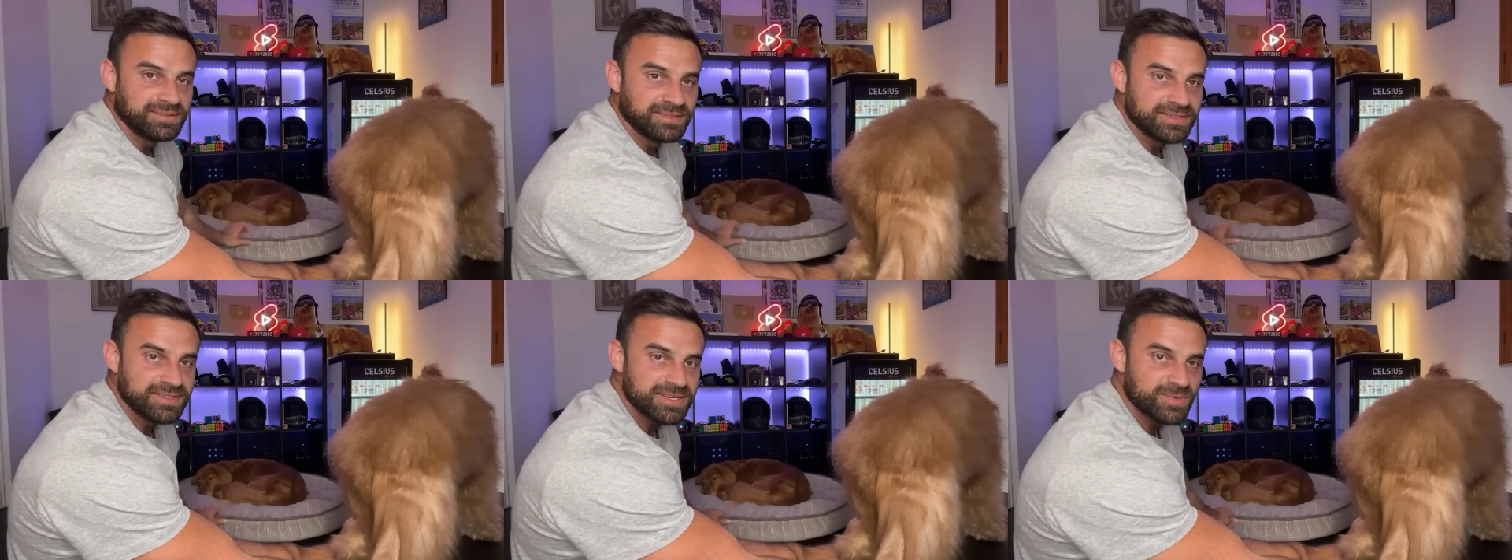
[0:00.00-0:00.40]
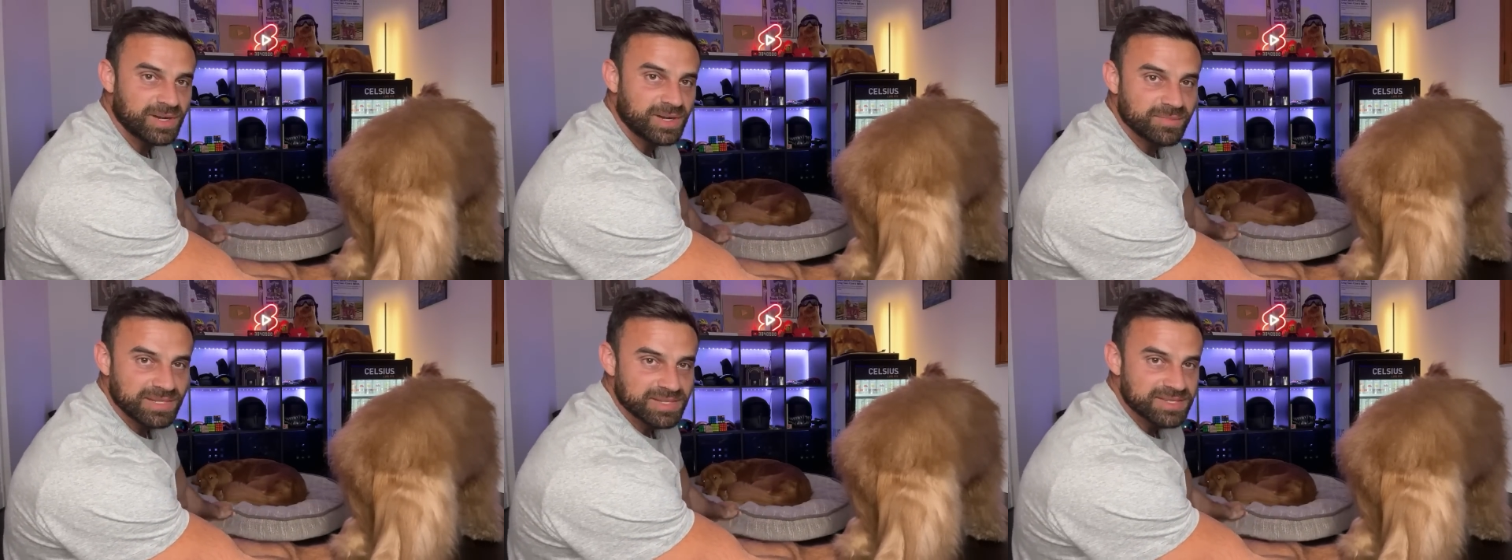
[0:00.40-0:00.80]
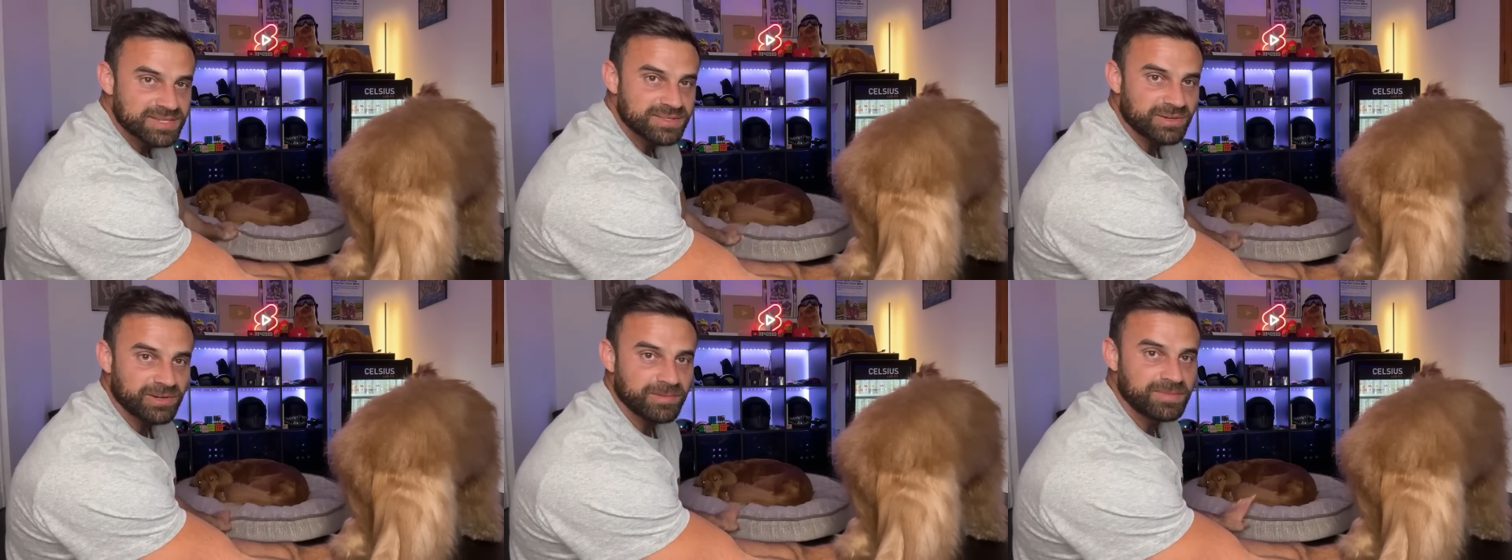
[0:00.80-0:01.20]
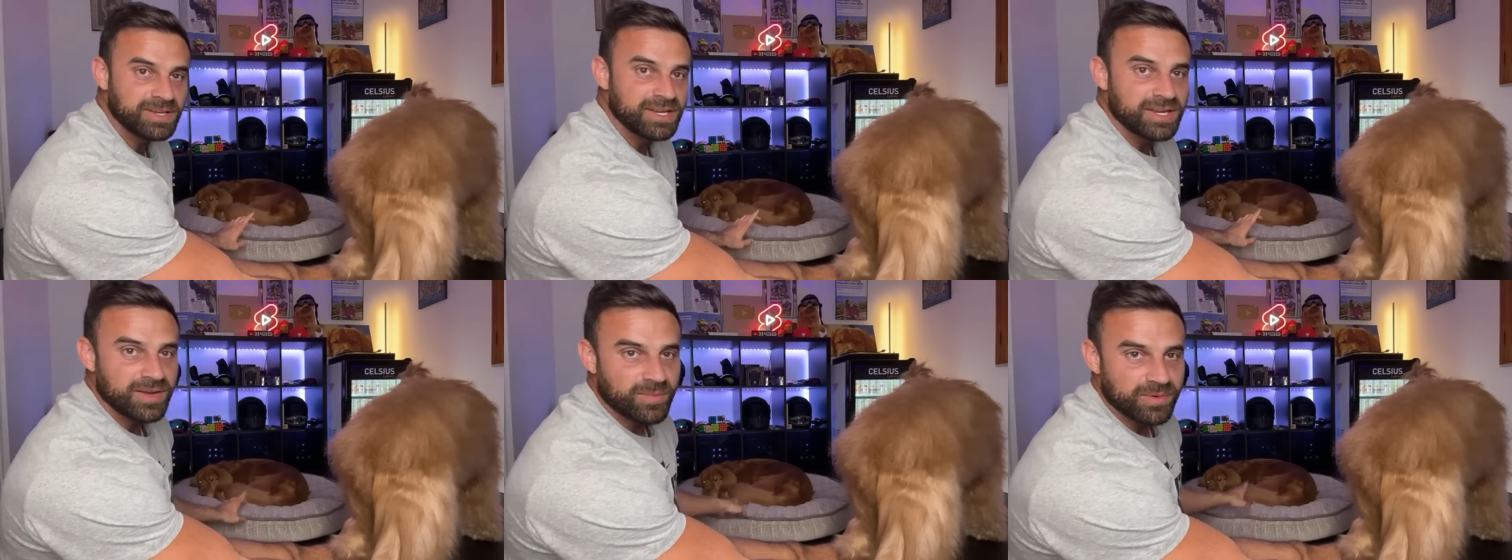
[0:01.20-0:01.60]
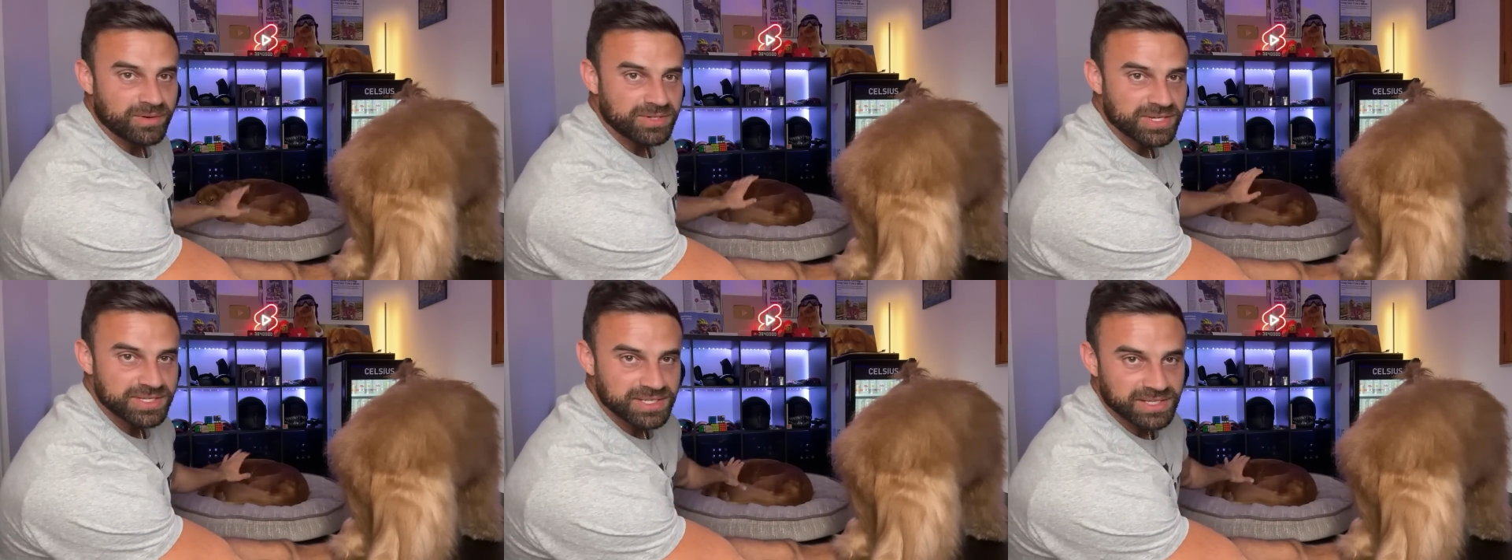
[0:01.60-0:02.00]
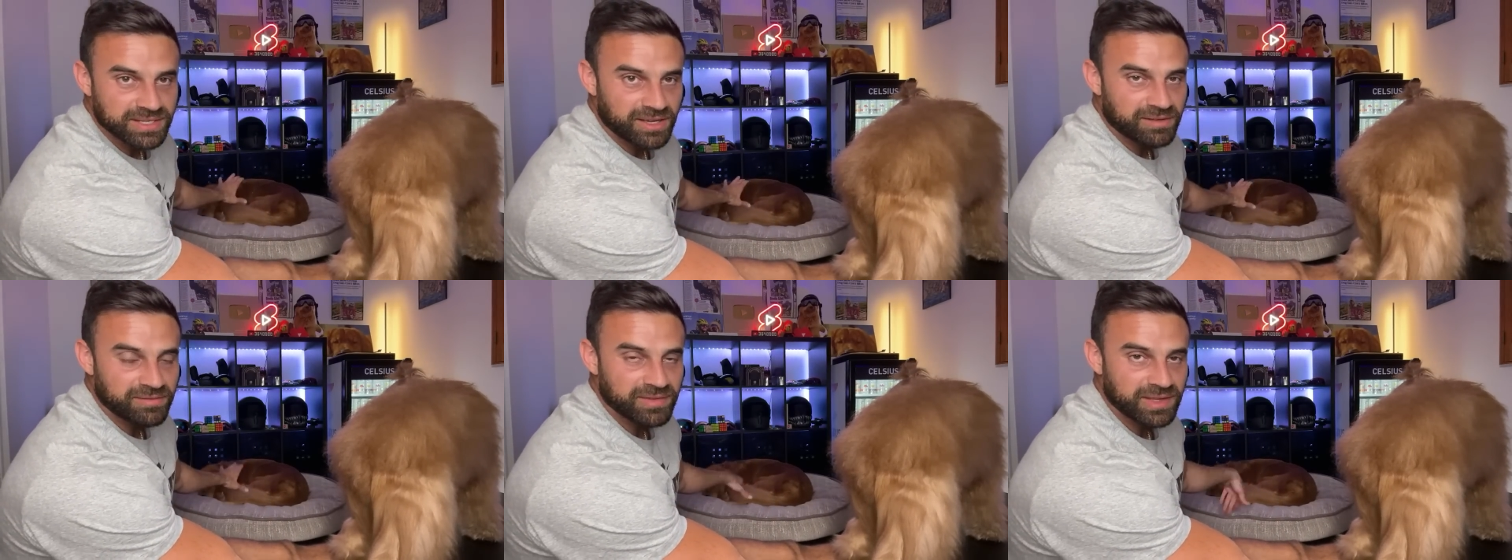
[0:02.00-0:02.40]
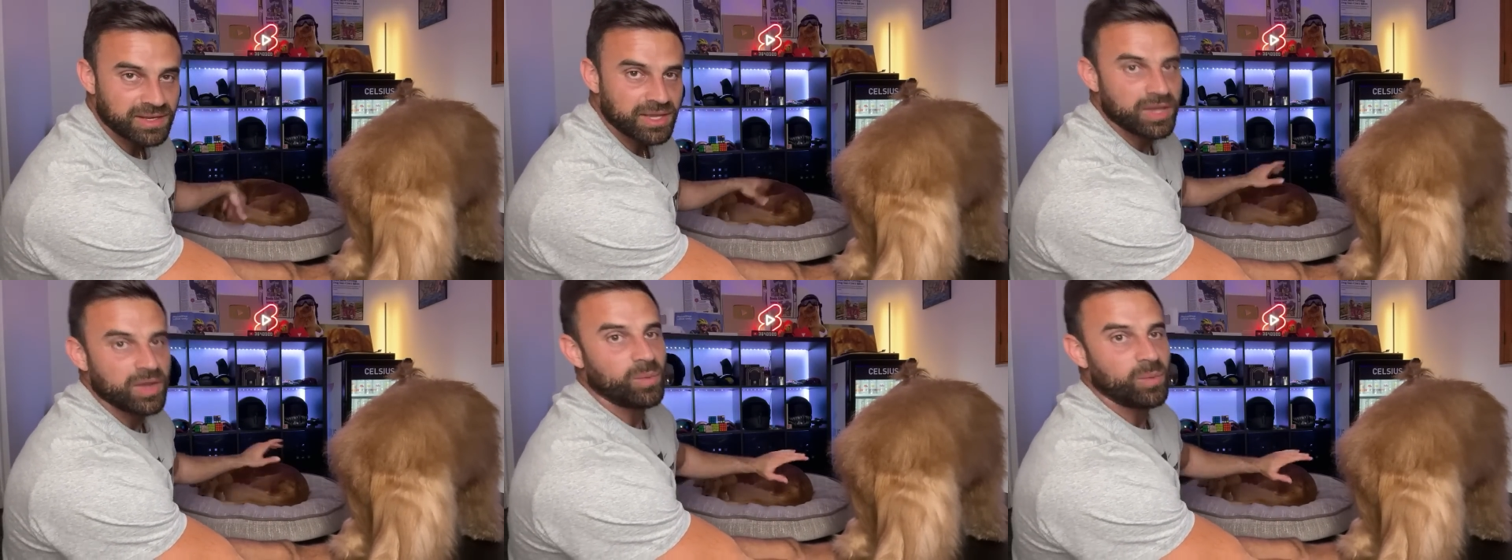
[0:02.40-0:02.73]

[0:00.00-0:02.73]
She doesn't want to be disturbed. When she's in the oven,